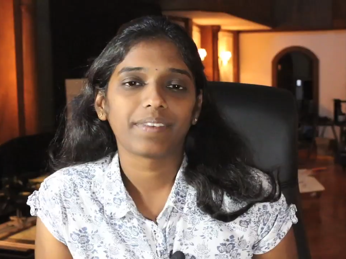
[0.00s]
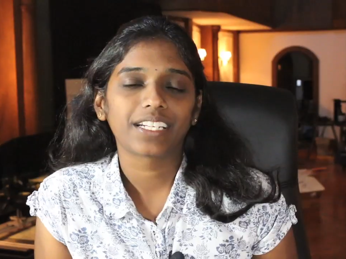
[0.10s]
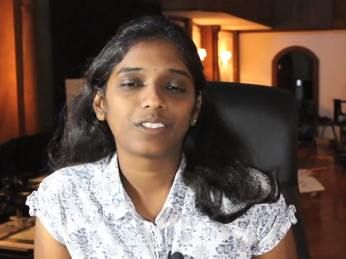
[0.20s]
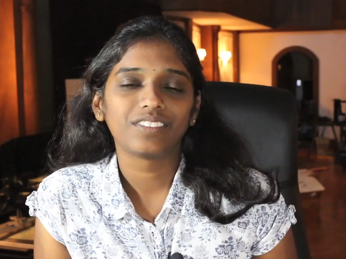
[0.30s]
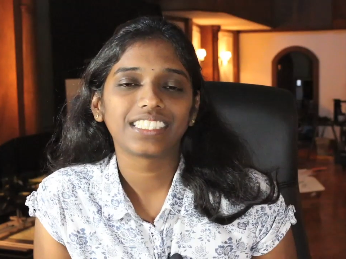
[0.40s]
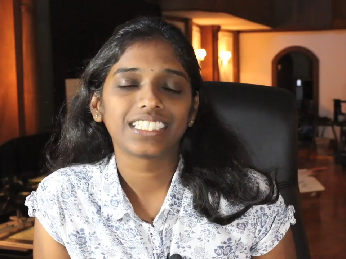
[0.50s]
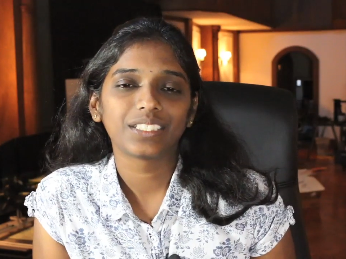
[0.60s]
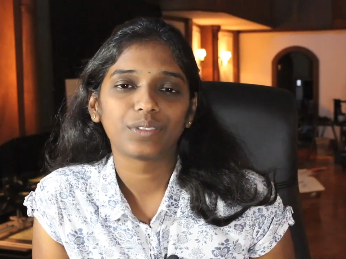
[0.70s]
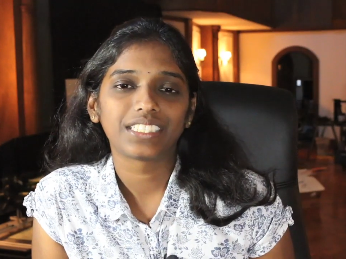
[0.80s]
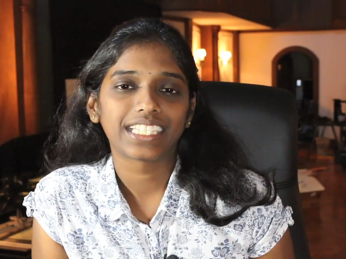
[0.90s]
My
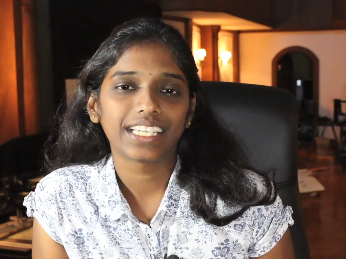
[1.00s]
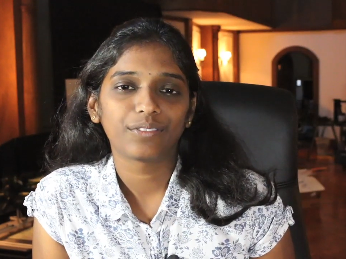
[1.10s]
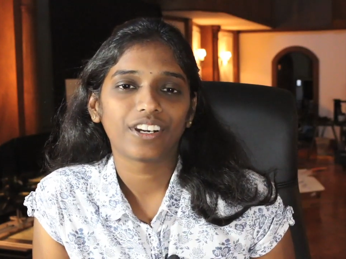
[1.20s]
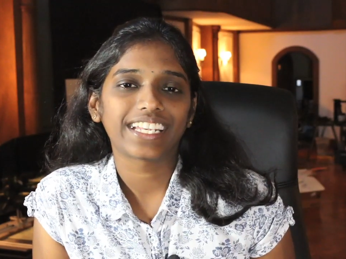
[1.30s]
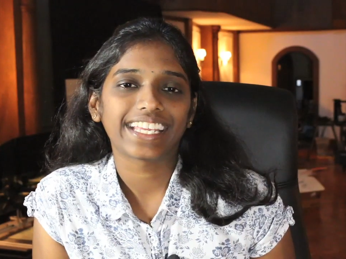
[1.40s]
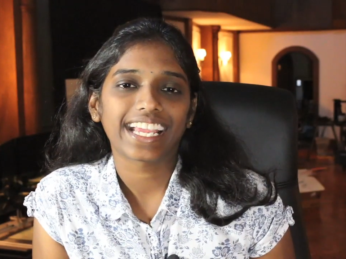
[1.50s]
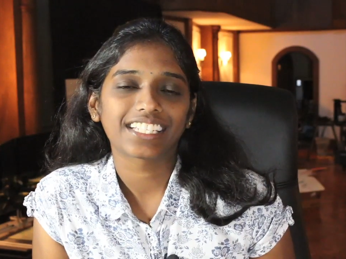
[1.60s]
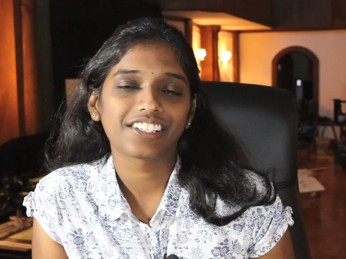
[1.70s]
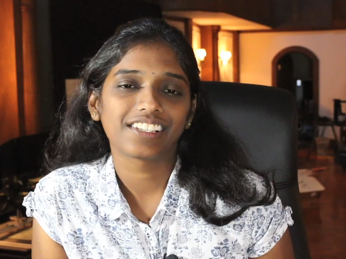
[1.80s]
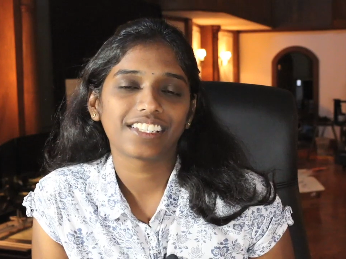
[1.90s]
coworkers would say what I
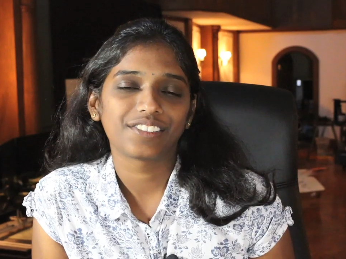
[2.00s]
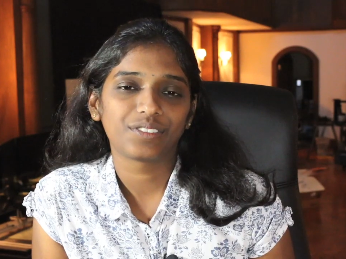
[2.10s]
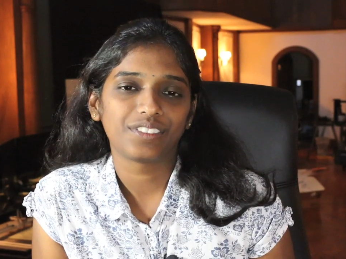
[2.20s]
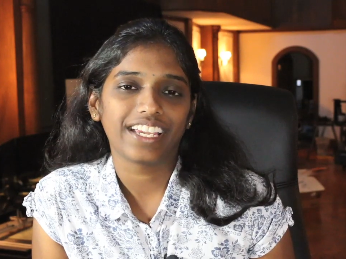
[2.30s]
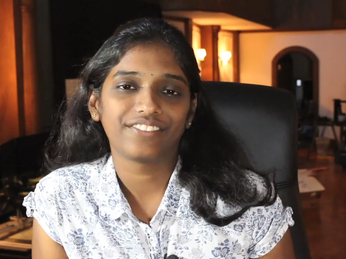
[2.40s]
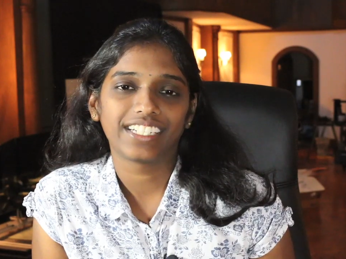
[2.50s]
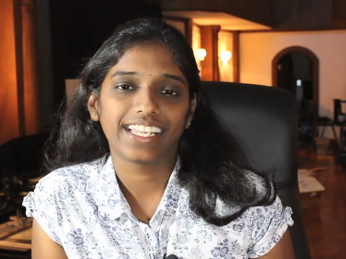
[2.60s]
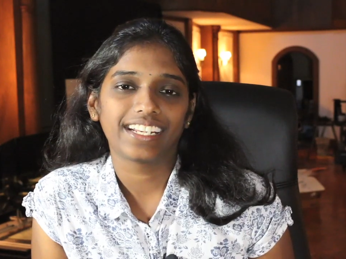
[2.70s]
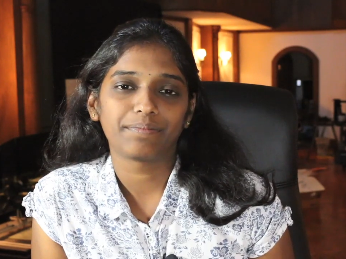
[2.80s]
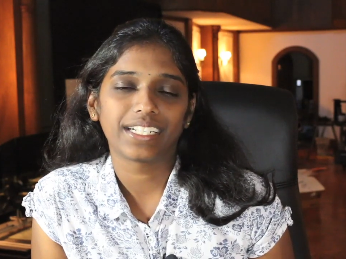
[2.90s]
actually do every
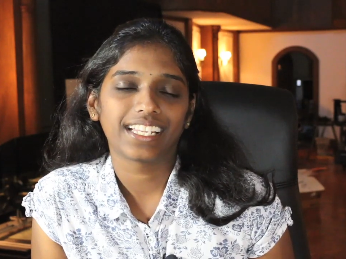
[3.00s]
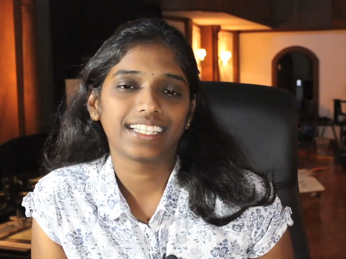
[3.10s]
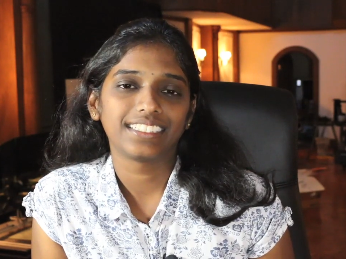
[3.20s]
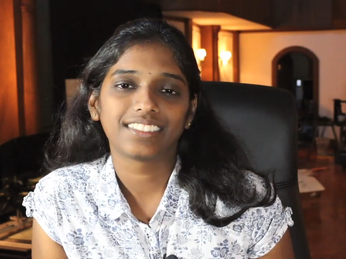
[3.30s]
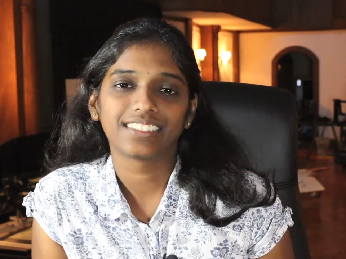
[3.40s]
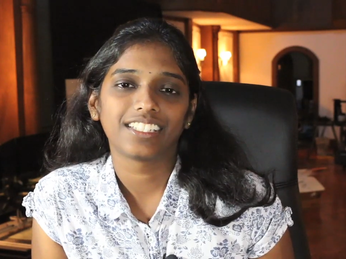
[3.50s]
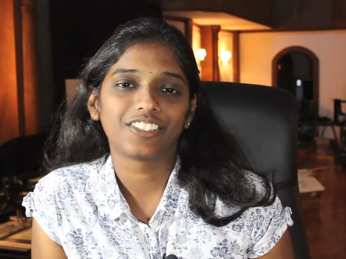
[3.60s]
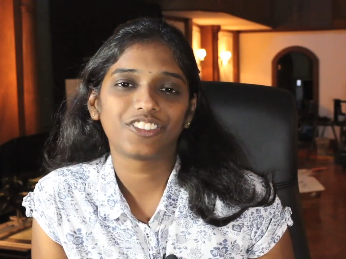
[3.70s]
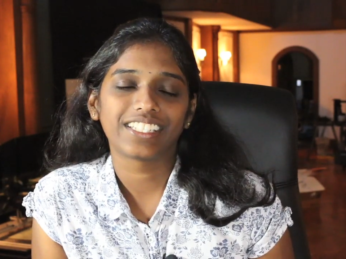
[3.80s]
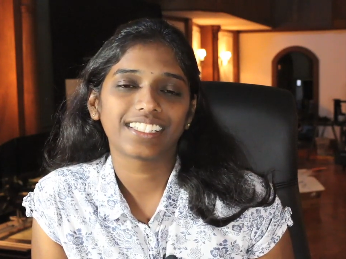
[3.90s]
day at Meta is
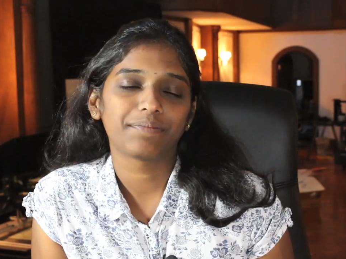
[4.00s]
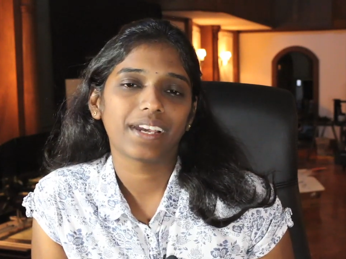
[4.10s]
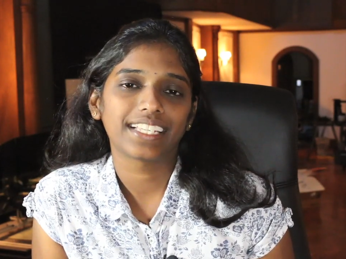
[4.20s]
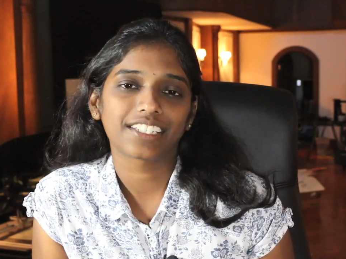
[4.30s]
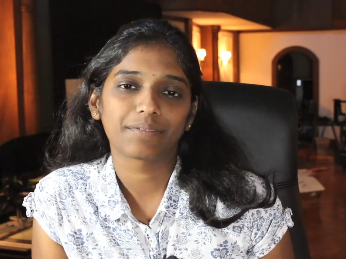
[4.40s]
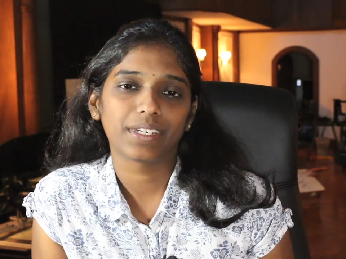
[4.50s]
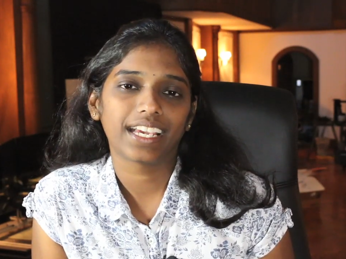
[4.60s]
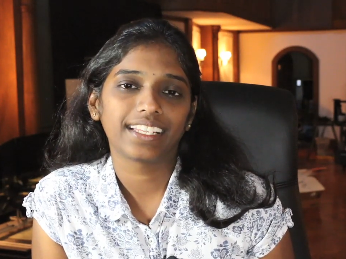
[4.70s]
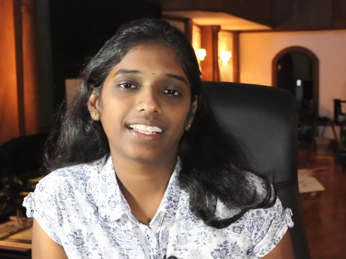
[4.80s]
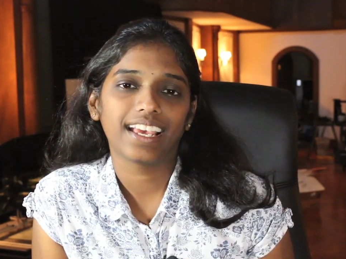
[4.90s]
doing the magic behind the